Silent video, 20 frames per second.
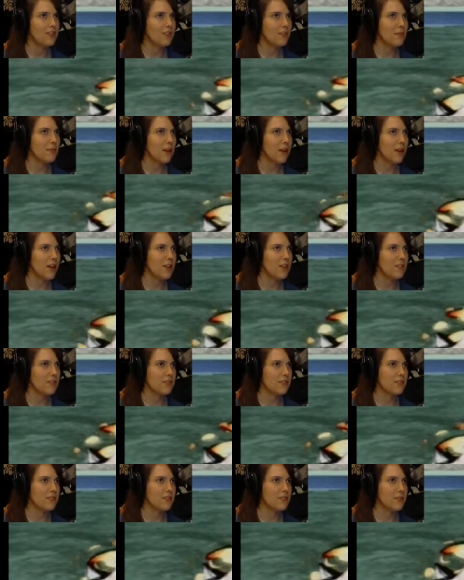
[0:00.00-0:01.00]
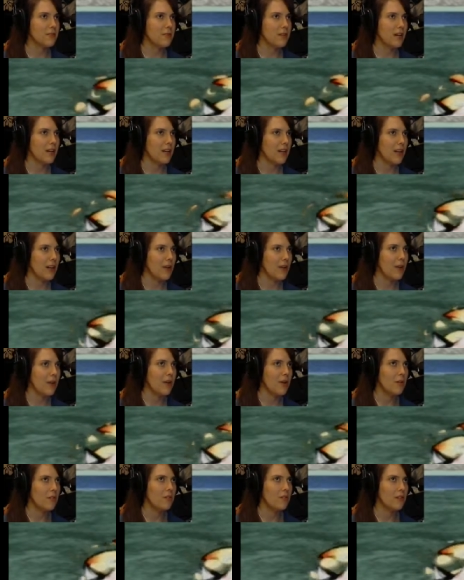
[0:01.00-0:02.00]
I tried my hardest to fish it back out,
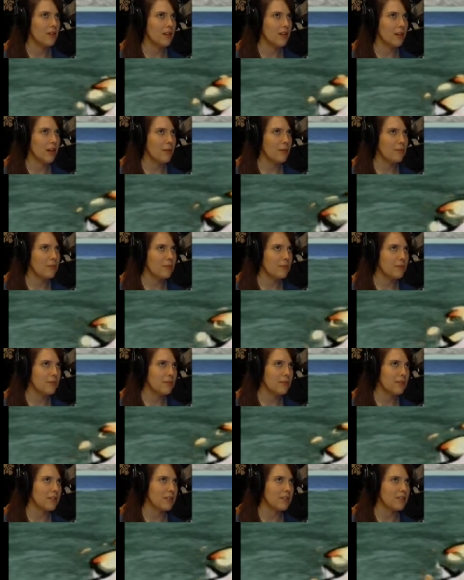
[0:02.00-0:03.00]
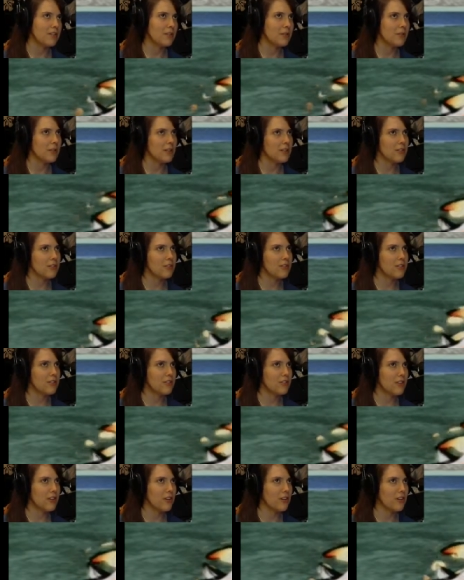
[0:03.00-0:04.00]
but I'm stupid and I still don't got the
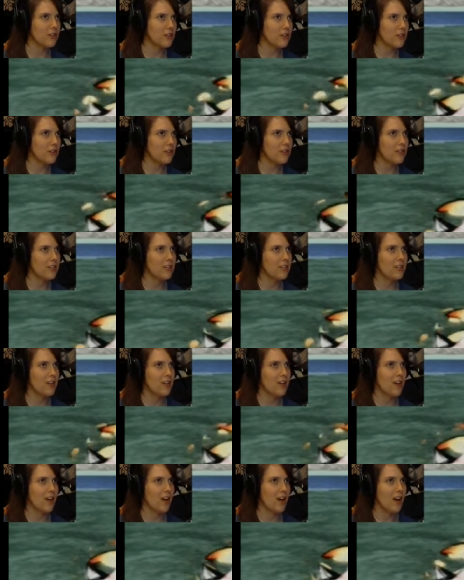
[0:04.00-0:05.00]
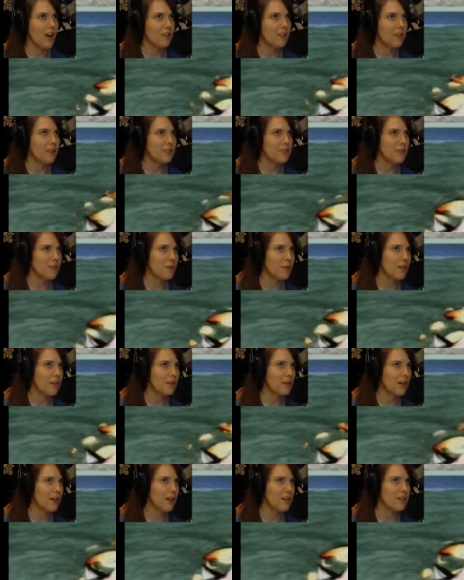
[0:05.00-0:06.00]
fishing line or hook. I lost all
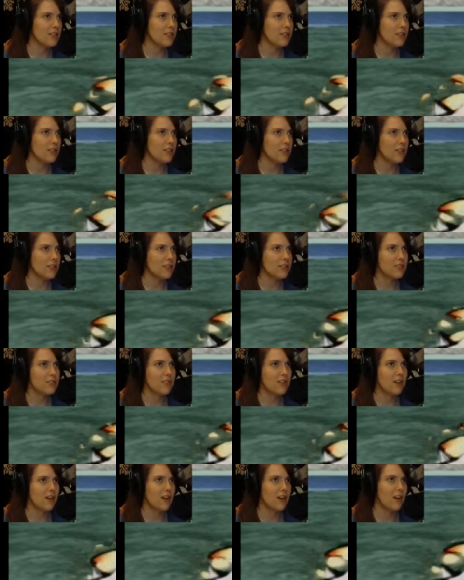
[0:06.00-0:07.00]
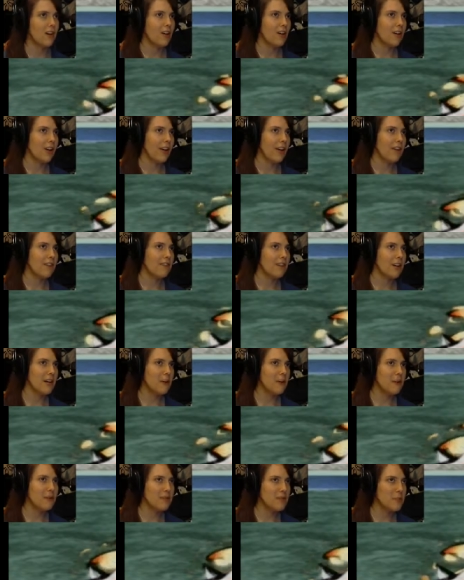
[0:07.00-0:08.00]
my line and hooks. All I have
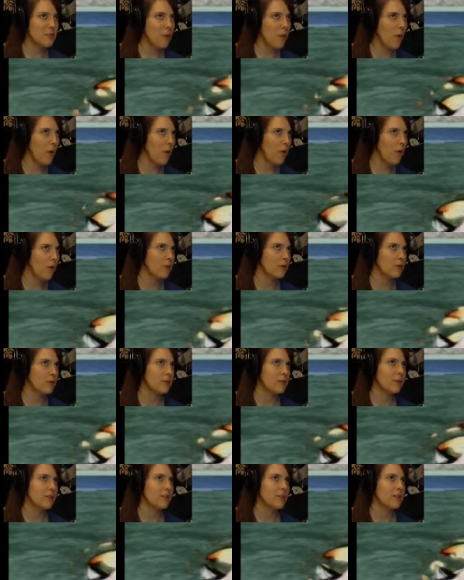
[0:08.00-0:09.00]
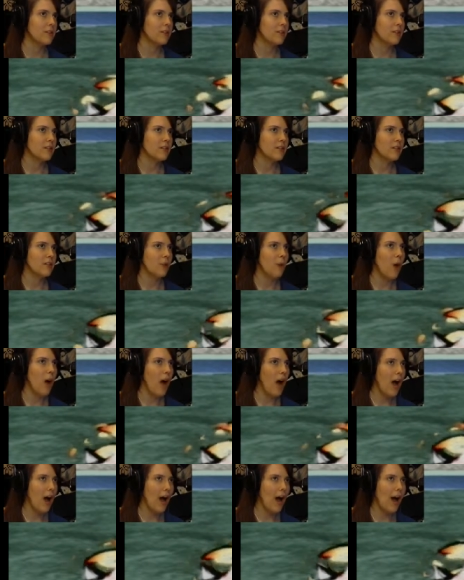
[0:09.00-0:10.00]
now is this pole!
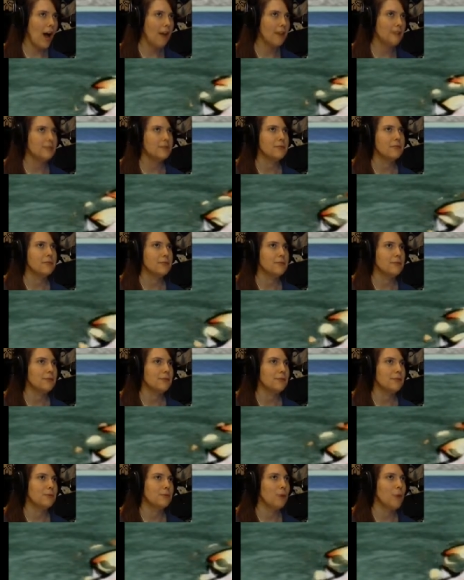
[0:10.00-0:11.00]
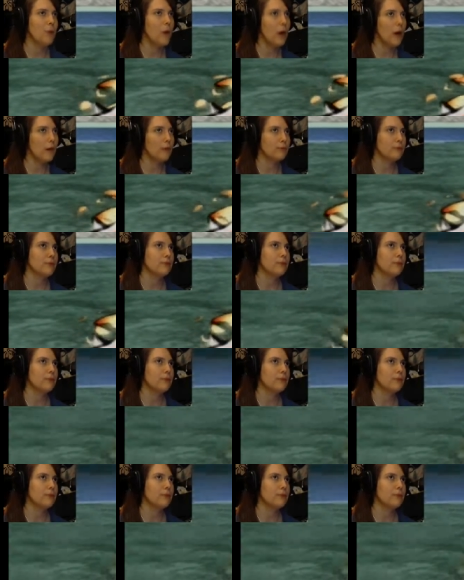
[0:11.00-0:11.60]
Wah! Wah!